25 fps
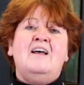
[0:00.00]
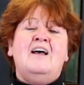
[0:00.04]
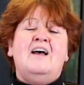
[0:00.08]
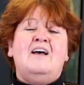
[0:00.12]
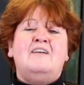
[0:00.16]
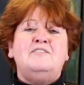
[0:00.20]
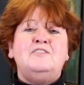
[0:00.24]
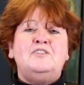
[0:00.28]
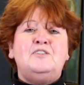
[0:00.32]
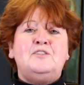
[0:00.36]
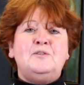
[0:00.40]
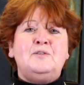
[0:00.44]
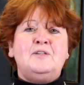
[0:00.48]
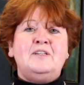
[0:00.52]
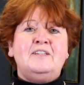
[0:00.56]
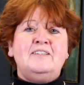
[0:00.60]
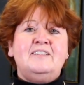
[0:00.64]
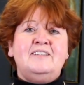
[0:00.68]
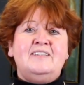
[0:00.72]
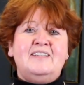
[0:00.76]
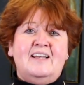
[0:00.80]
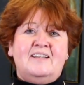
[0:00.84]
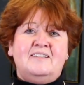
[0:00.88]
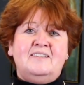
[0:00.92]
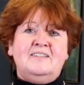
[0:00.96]
of
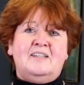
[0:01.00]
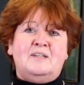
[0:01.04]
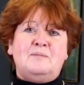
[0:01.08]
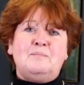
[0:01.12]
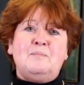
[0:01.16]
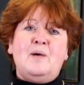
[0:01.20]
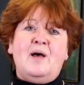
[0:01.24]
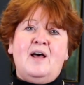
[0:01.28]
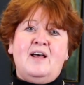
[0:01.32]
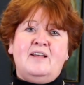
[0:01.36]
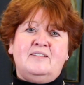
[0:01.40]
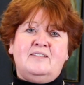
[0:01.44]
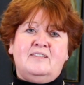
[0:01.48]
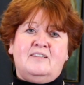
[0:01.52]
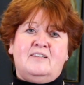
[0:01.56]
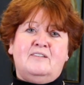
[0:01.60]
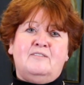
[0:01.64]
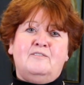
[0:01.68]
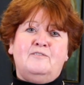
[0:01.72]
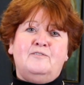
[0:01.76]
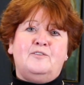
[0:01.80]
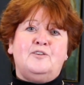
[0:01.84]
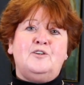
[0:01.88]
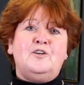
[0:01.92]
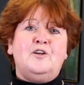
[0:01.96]
students testing
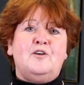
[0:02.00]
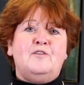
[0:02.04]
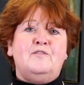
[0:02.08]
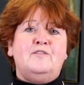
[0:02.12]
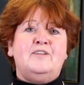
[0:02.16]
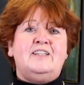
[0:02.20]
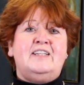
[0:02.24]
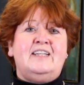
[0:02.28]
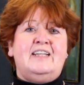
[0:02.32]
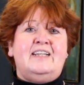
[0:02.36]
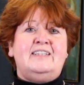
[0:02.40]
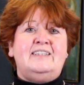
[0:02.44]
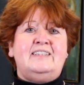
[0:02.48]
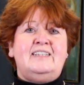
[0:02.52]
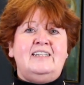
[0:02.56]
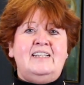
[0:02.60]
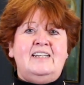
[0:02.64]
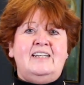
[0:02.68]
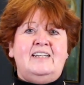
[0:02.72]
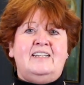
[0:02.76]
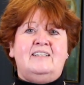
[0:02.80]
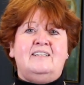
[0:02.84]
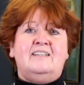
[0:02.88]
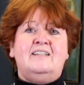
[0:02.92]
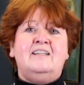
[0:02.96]
positive for
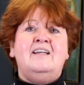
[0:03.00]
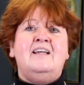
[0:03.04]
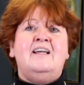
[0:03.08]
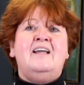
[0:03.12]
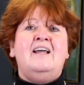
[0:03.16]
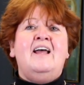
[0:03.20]
COVID-19